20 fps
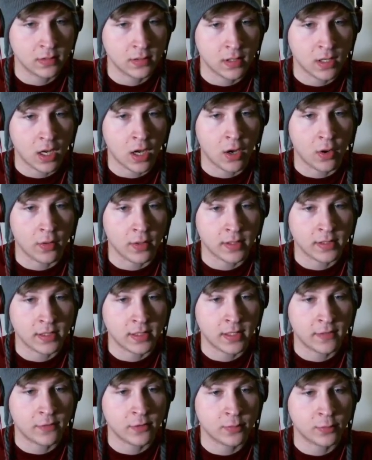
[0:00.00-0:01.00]
Oh, it's a
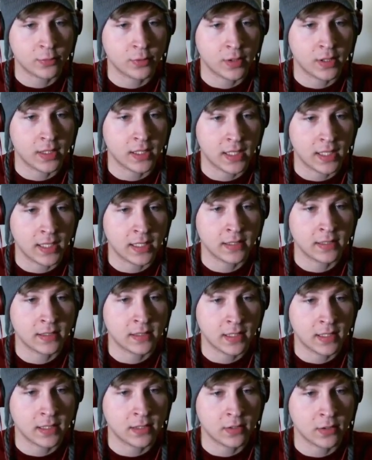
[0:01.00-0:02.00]
difference between
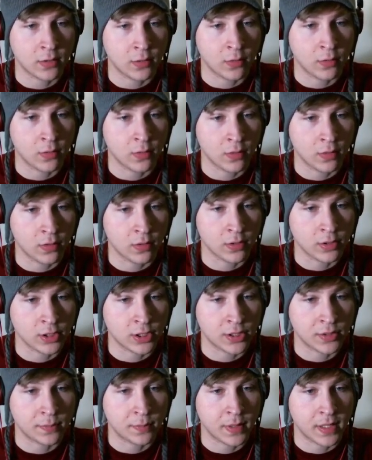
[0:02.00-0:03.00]
Instinct or
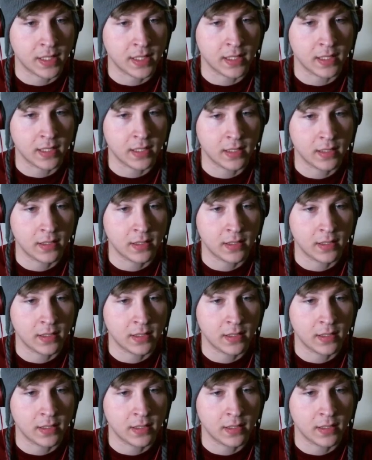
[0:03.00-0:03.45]
Speed.